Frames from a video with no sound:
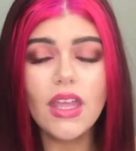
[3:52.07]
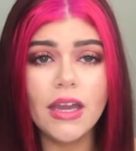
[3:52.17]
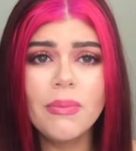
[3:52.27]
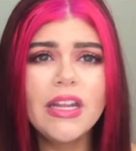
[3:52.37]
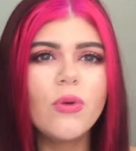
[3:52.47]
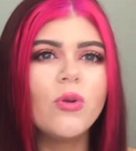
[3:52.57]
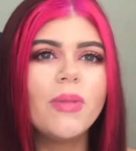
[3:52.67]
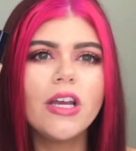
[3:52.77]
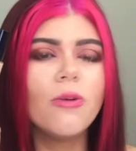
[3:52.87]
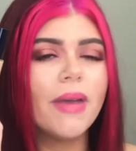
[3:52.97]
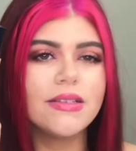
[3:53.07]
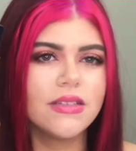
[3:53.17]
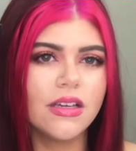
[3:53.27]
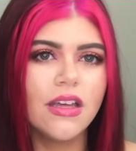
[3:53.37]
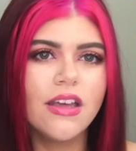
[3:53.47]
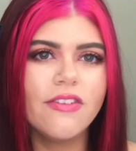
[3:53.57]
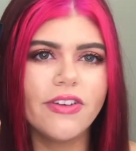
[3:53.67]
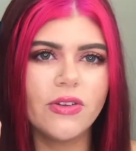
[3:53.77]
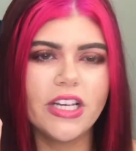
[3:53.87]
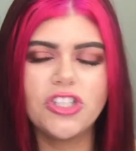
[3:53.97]
I mean, it would be an amazing
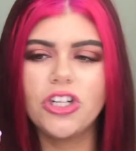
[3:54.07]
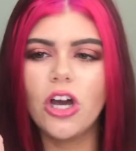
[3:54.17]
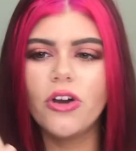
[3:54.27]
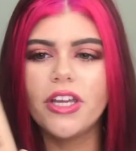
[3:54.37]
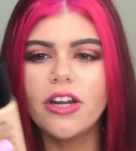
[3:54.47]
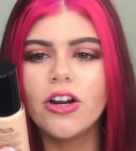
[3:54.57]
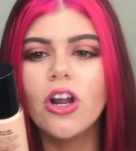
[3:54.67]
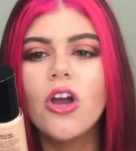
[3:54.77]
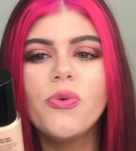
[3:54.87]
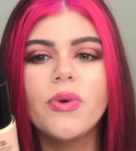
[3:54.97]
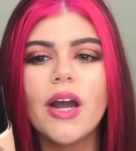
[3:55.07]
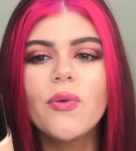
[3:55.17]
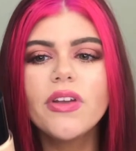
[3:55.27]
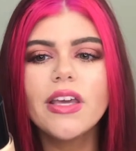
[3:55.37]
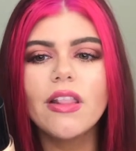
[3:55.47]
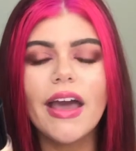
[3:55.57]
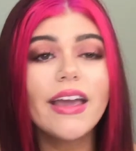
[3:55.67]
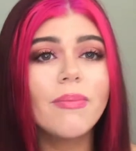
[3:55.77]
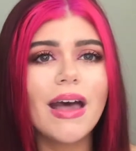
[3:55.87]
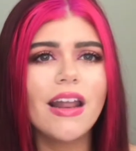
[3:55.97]
foundation all year. What I really
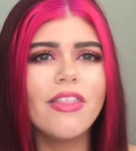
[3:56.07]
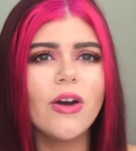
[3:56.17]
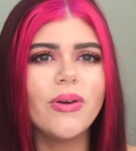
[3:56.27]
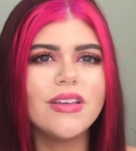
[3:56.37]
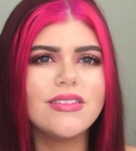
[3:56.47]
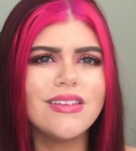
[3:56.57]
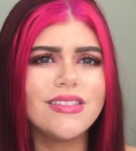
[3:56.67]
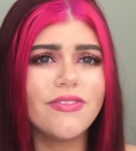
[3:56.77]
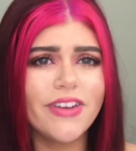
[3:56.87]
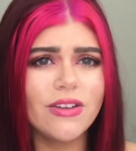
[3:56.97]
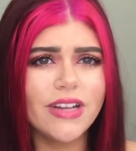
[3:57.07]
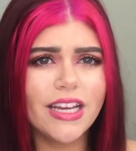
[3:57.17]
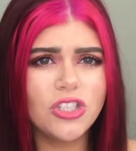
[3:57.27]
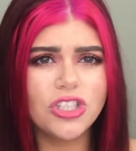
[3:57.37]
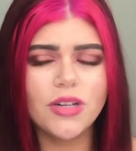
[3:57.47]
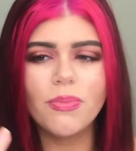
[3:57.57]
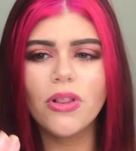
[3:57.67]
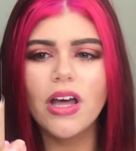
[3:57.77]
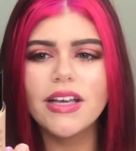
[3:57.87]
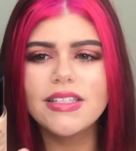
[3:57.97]
like about it, though, is it's a foundation,
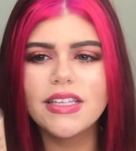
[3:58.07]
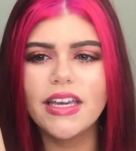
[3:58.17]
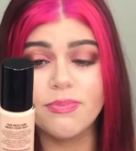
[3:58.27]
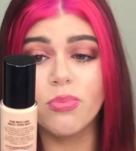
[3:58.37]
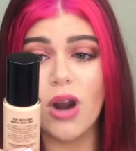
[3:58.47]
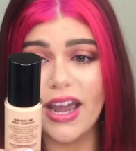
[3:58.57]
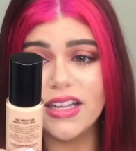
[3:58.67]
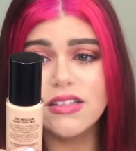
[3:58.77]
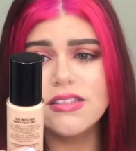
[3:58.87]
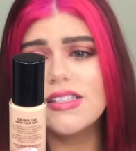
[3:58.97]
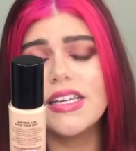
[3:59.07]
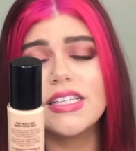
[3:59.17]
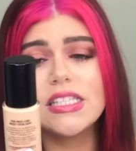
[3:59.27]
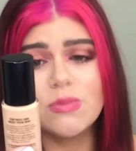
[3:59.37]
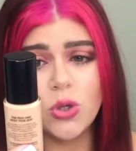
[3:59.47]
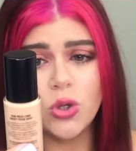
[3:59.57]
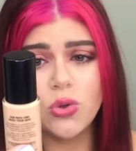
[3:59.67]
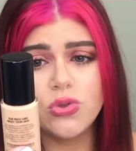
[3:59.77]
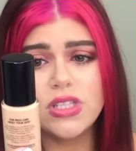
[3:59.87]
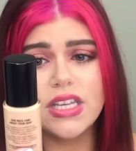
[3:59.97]
plus it brightens, it smooths,